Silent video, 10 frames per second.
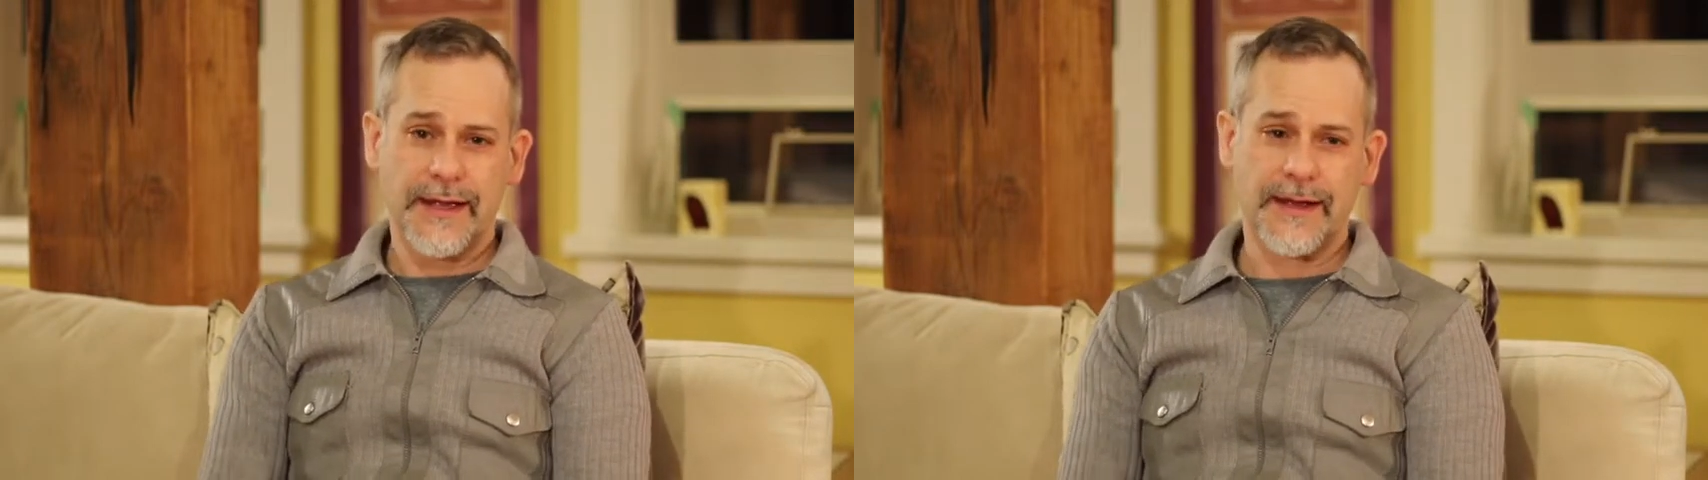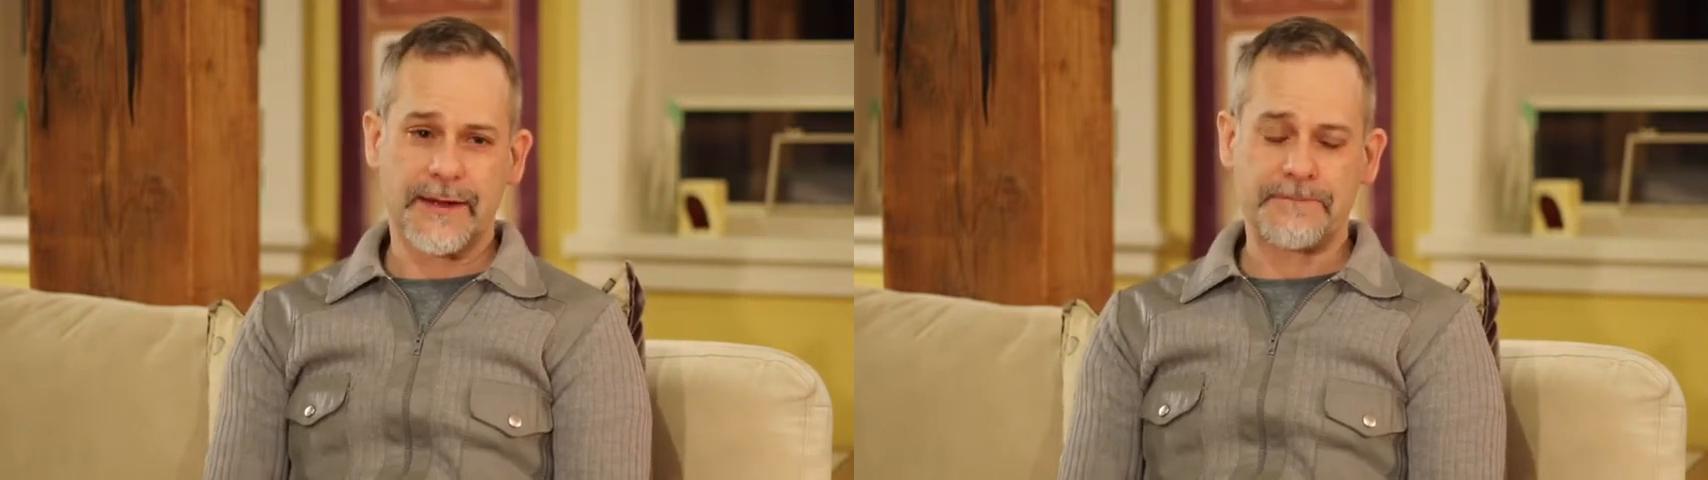
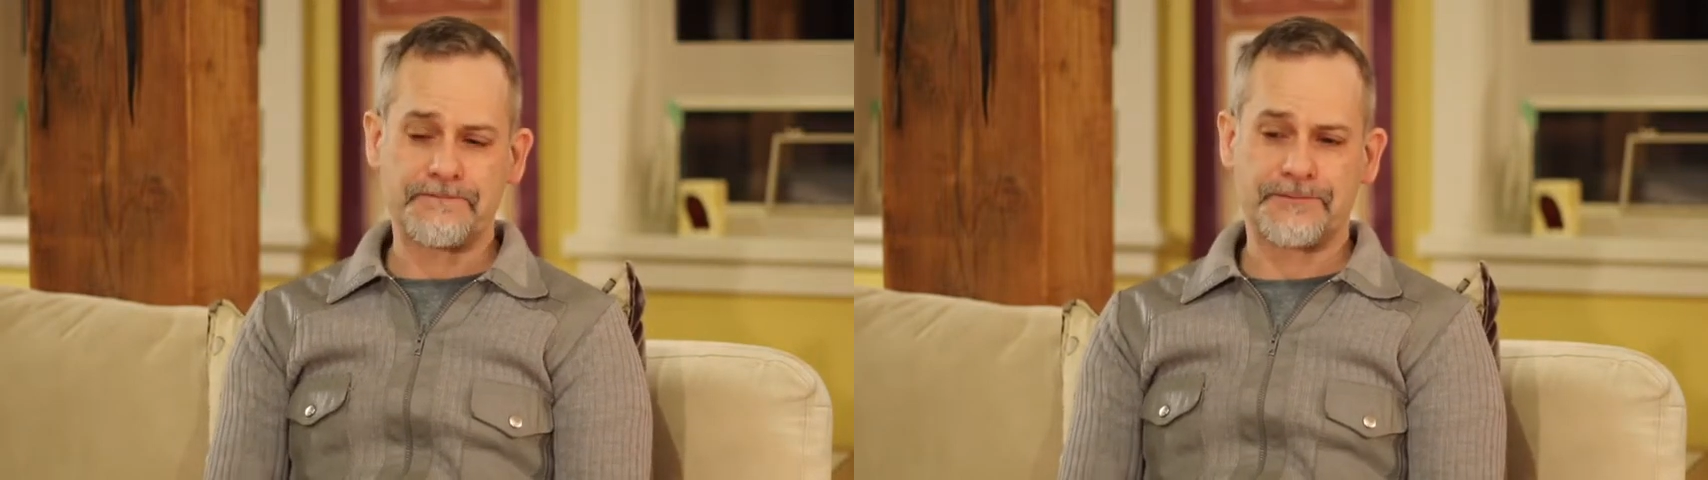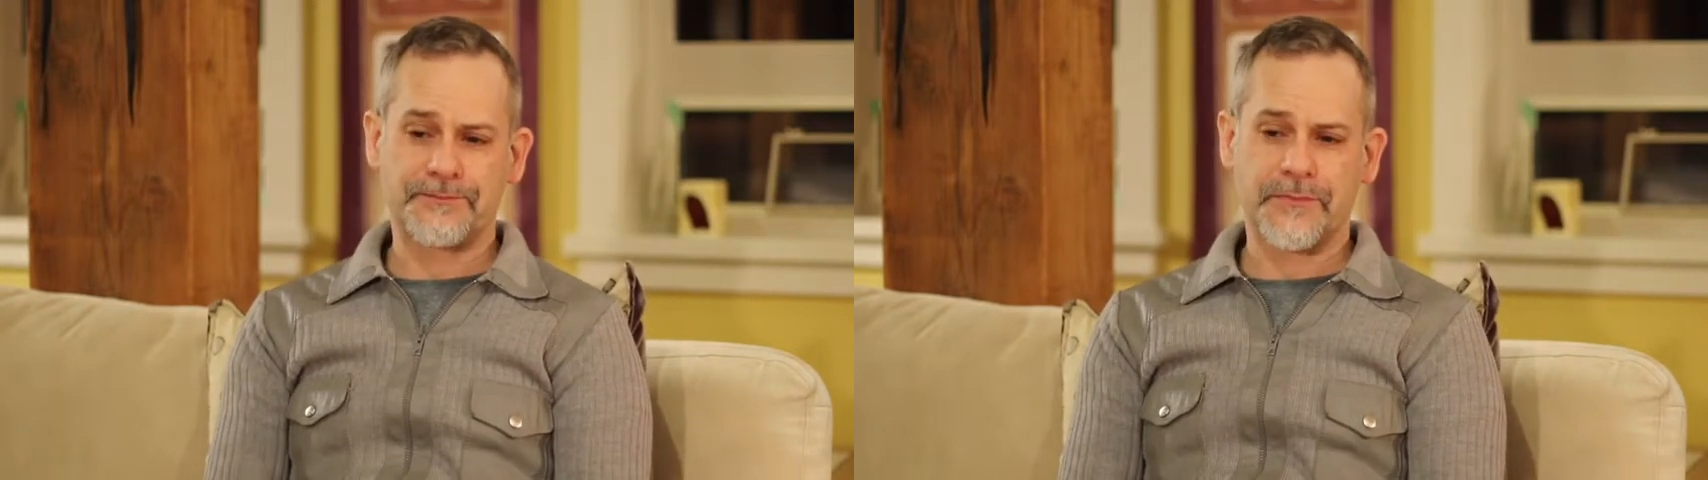Um,
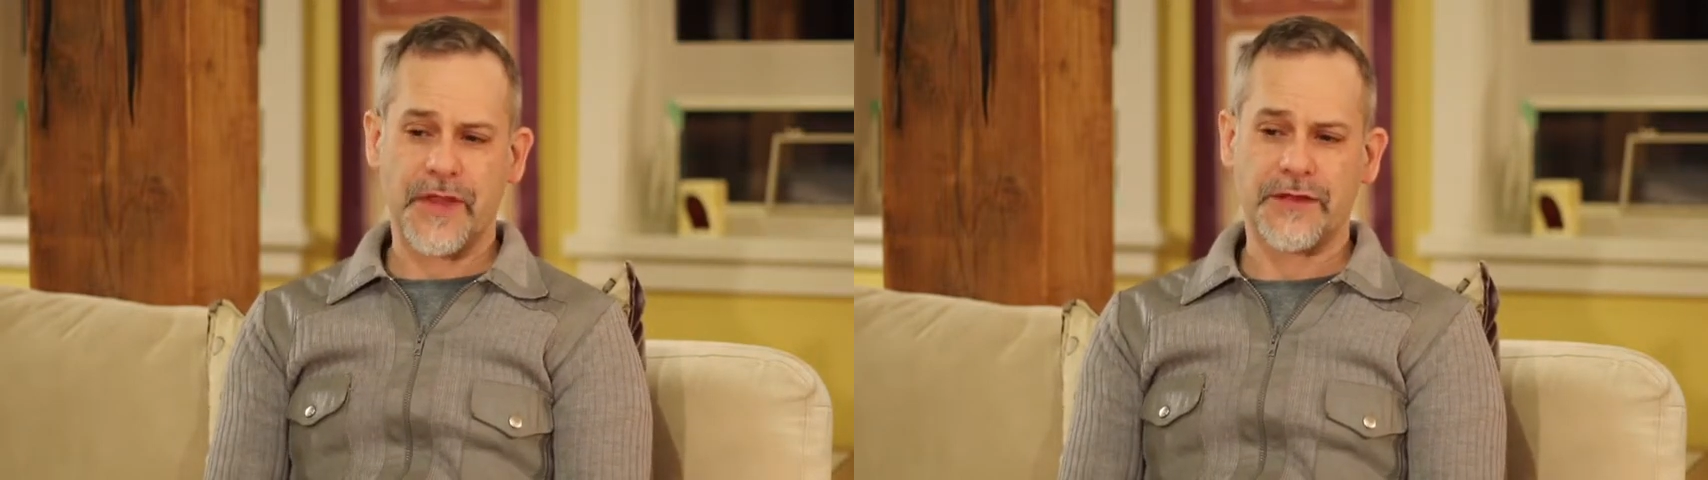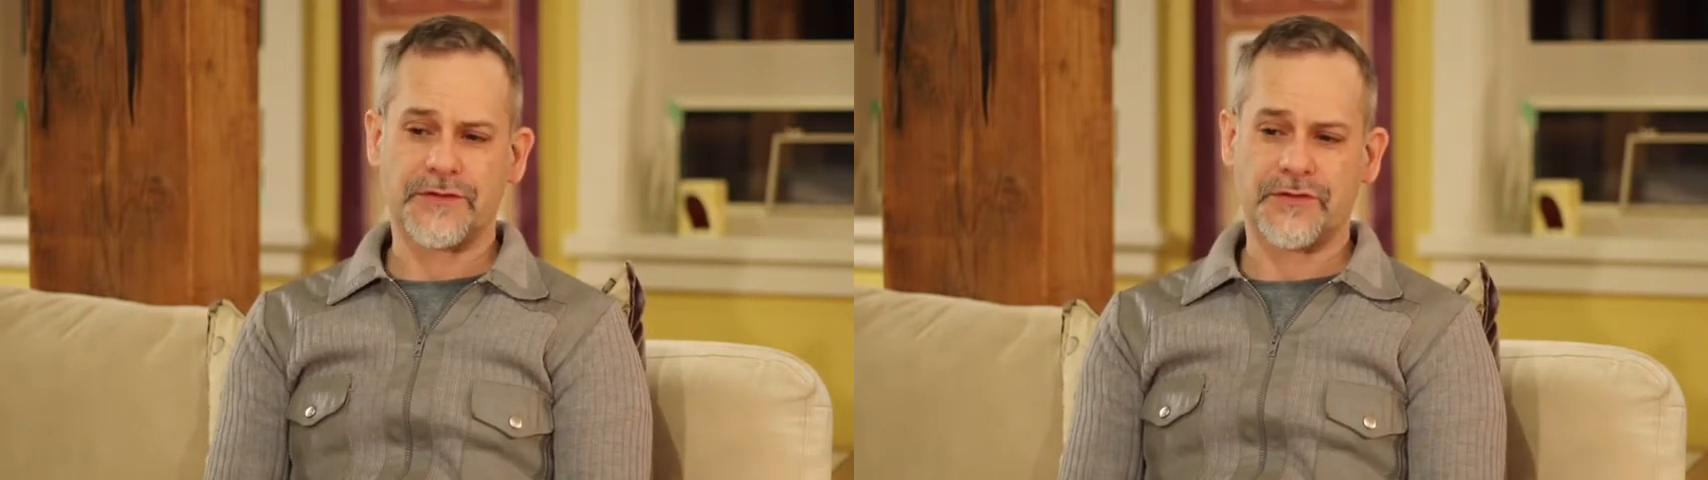wow. And